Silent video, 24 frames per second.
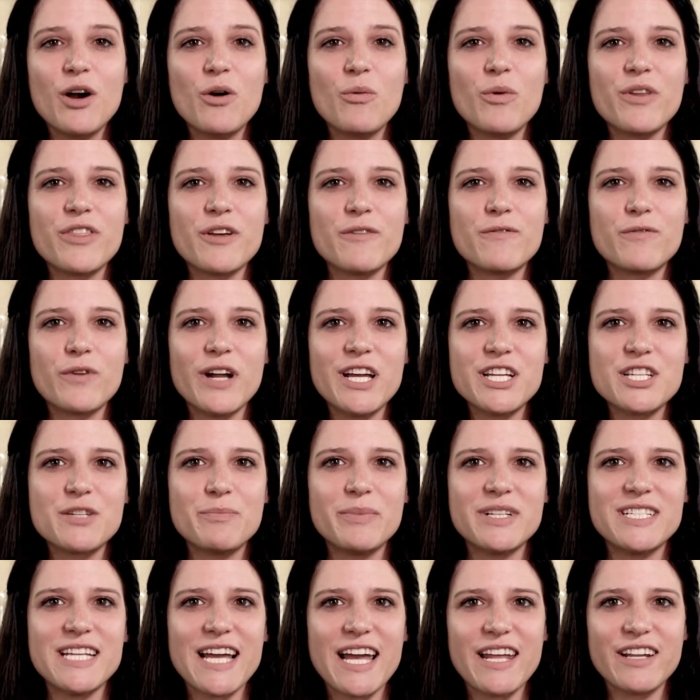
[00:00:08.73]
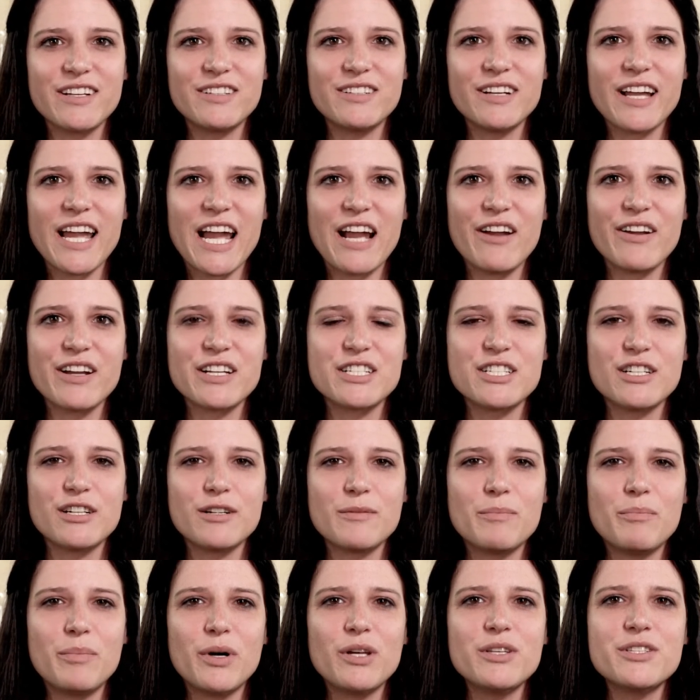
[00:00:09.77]
With a fresh botanical
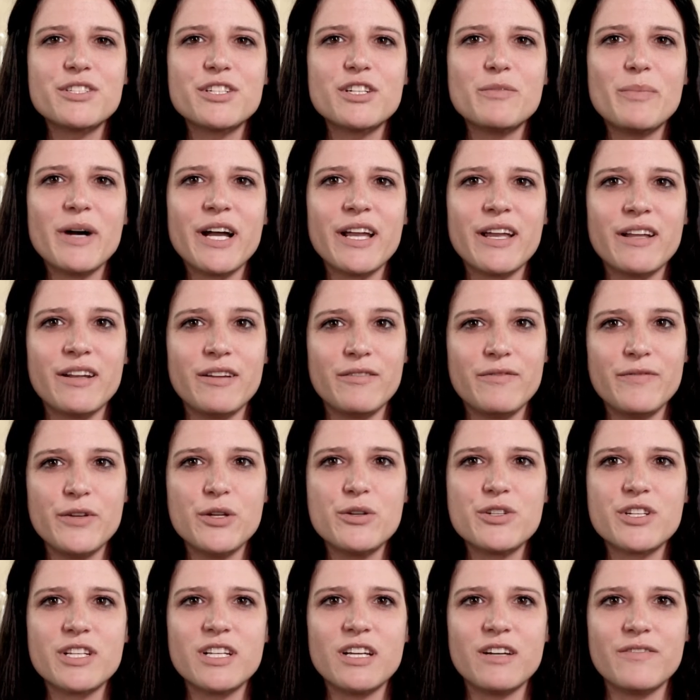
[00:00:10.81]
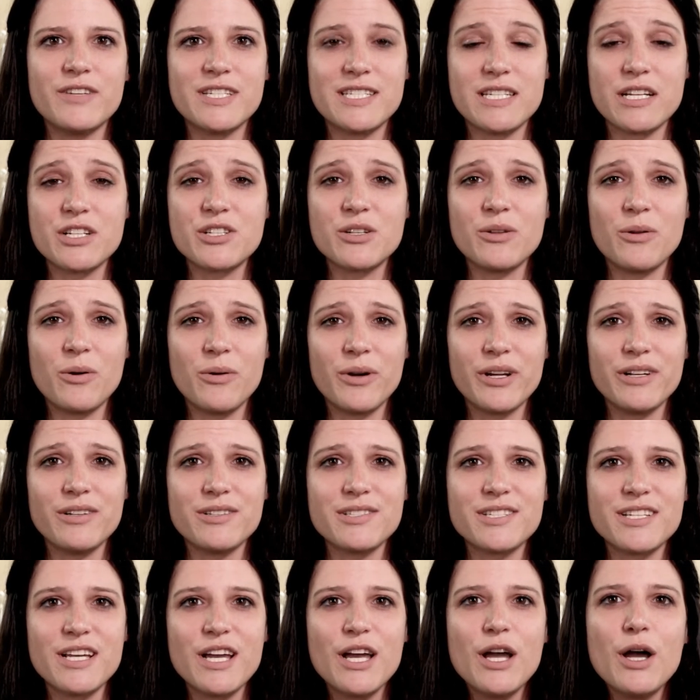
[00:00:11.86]
character bolstered by an infusion of essential
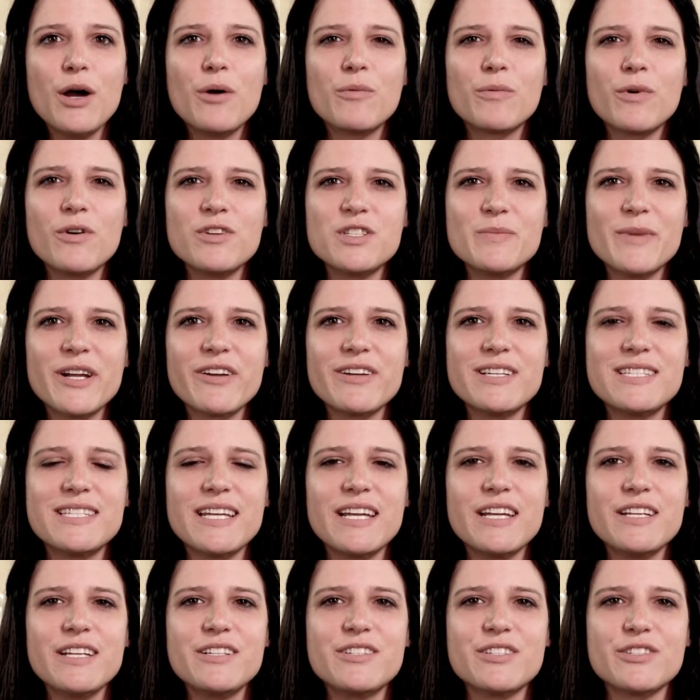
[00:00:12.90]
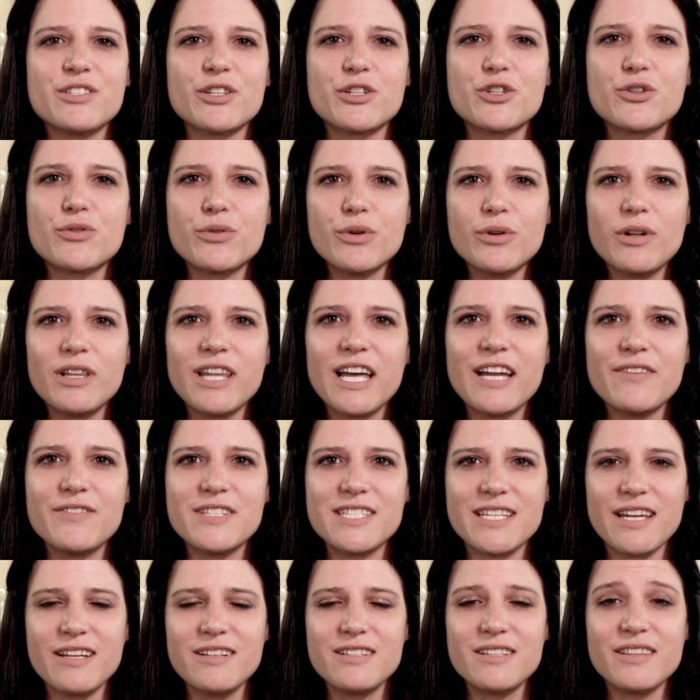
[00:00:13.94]
oils, Rosemary Sage is a true-to-life
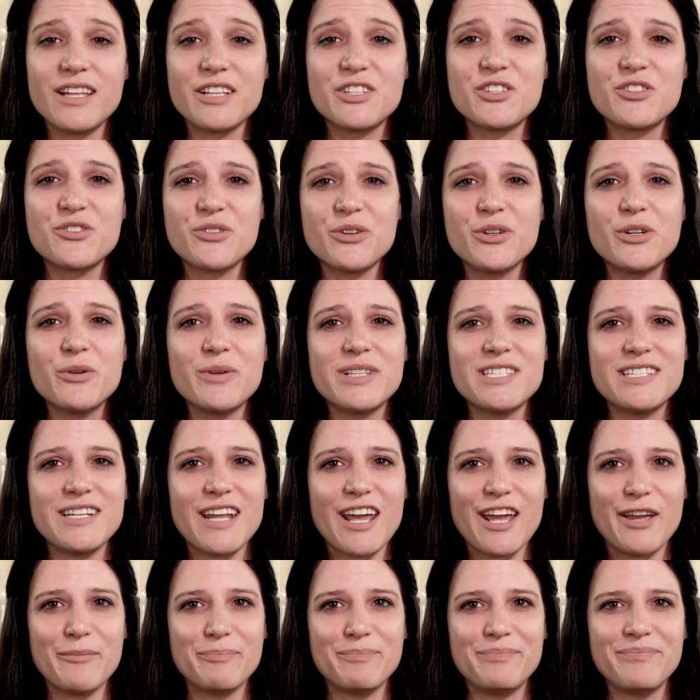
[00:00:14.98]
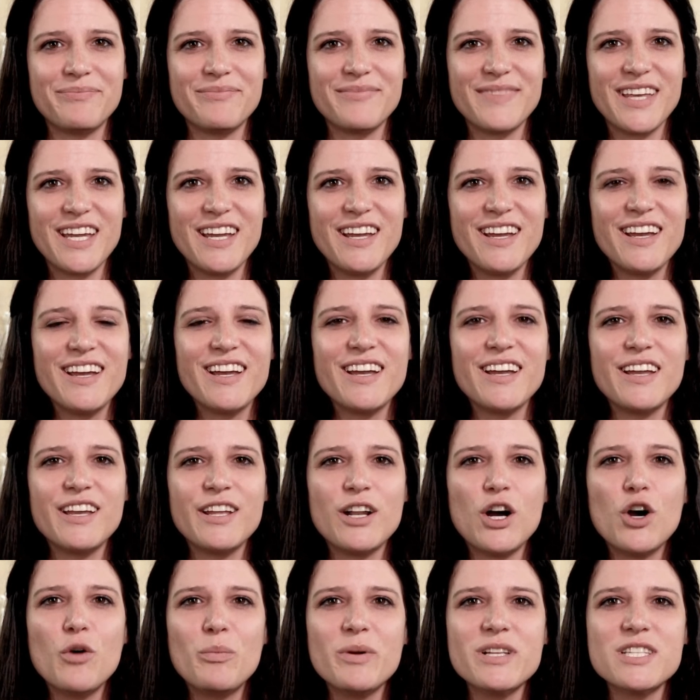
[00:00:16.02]
scent that's true to its name. It
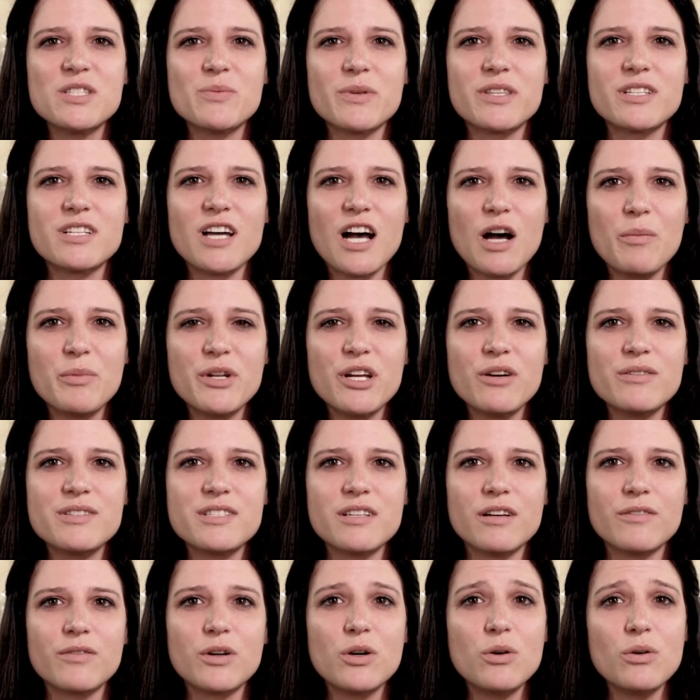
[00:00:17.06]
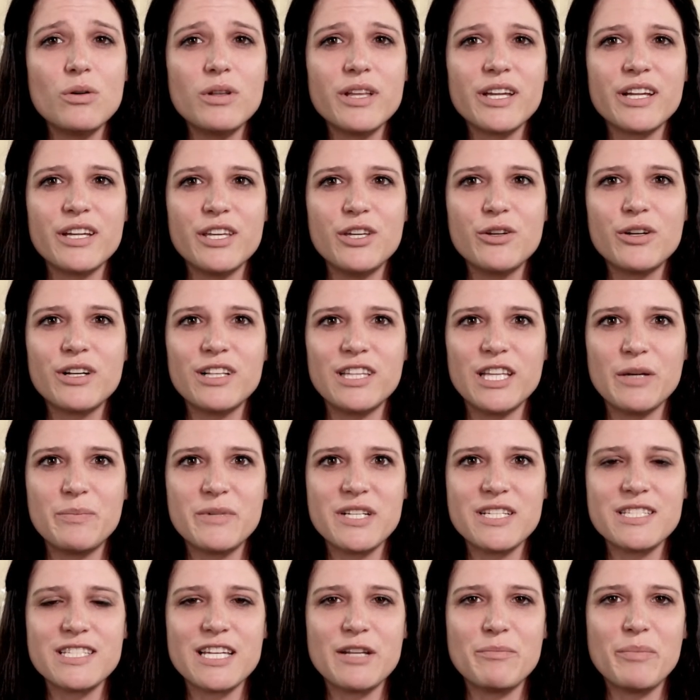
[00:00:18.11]
opens with top notes of cooling
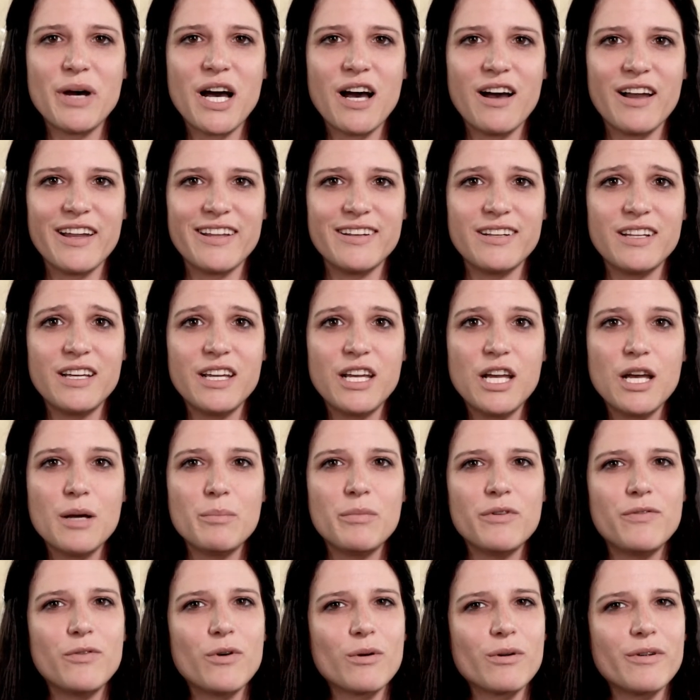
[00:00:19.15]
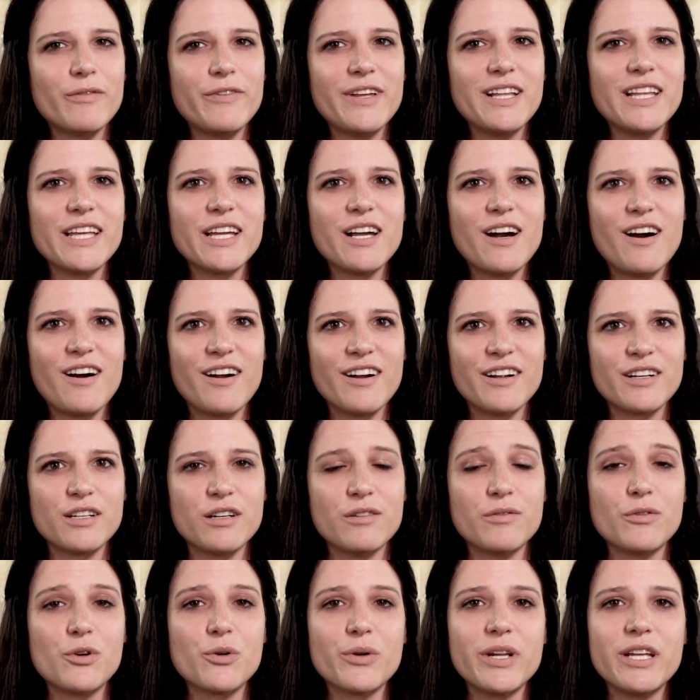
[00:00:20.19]
eucalyptus and pine, before revealing a heart
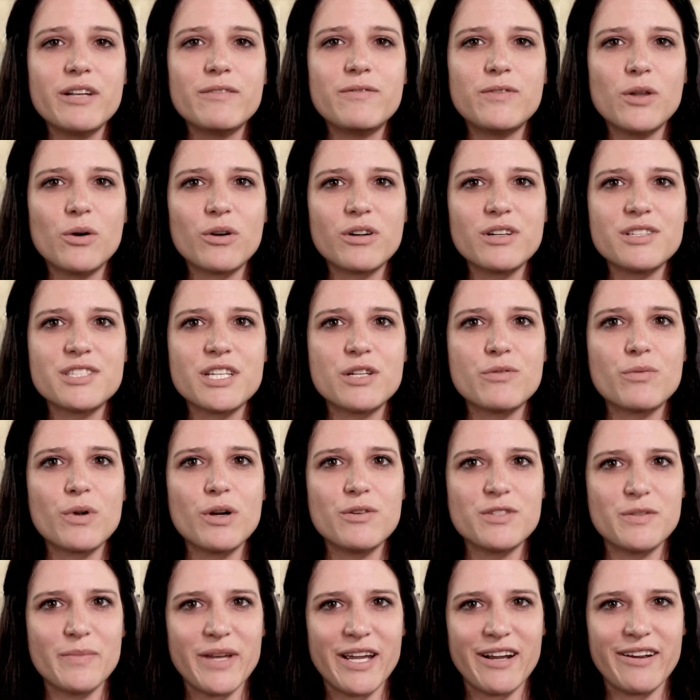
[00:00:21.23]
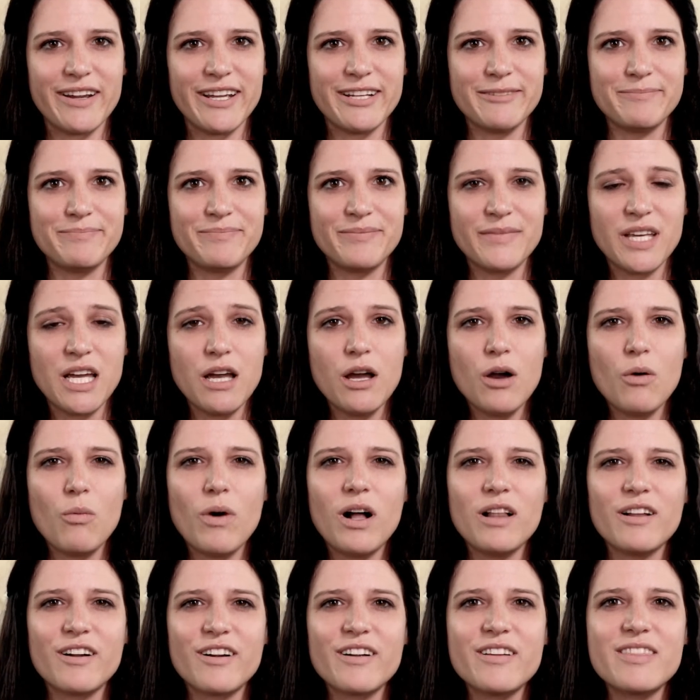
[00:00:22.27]
of green florals and rosemary,
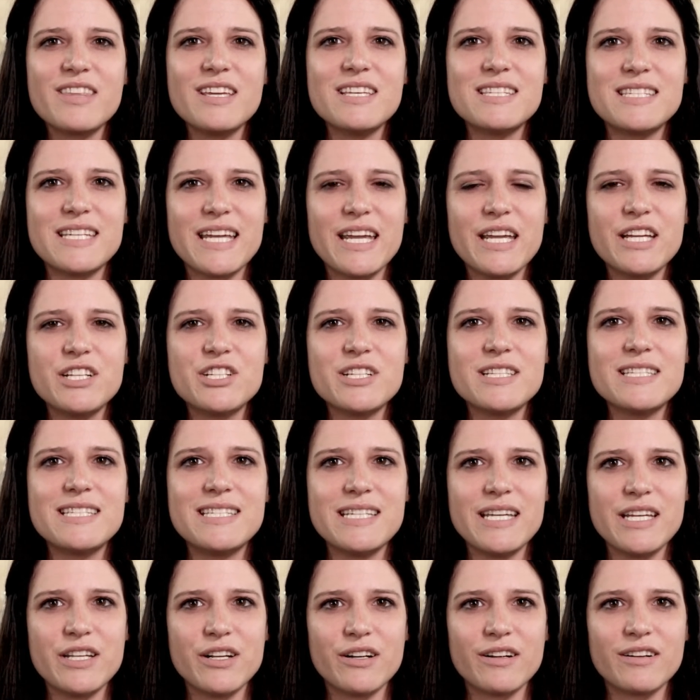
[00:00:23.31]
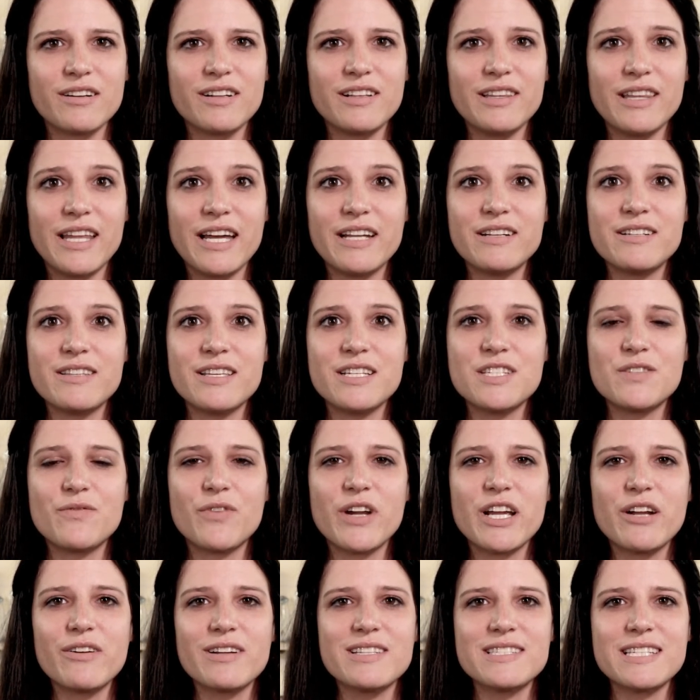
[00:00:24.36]
while earthy sage and cedar lend this
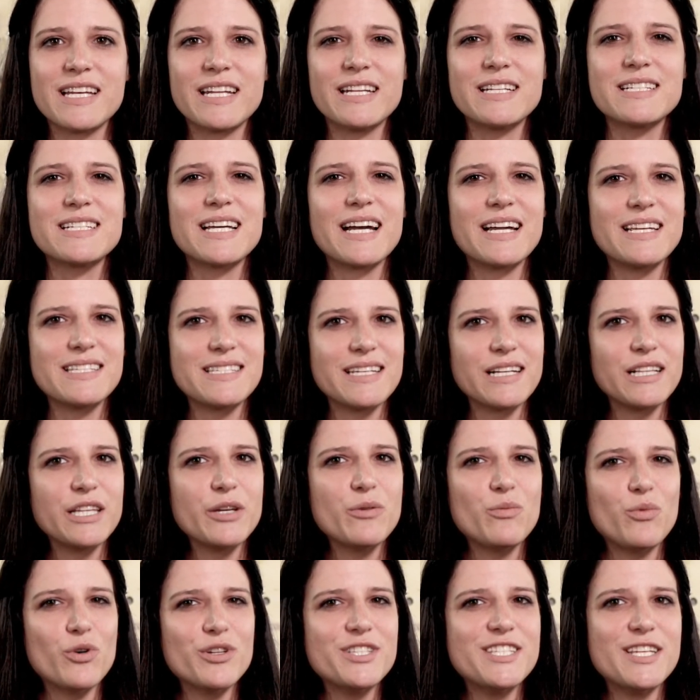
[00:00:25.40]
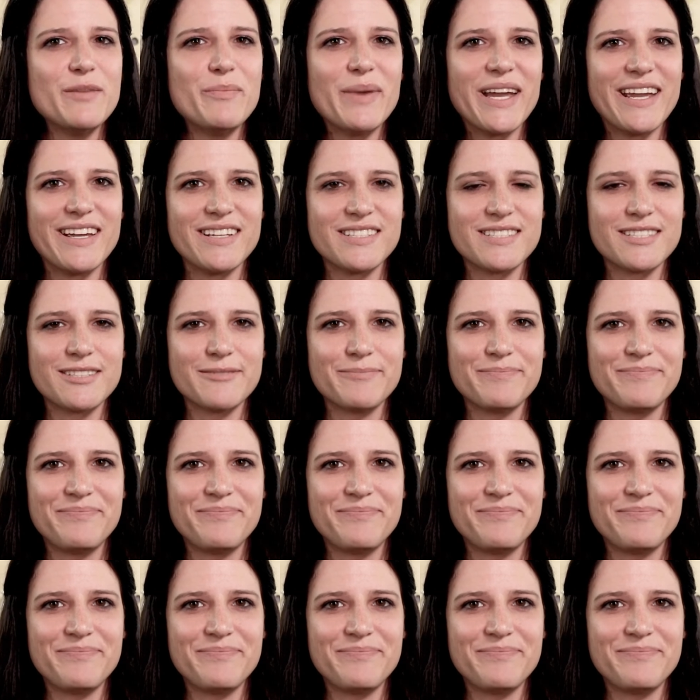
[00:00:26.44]
fragrance an enticingly woodsy base.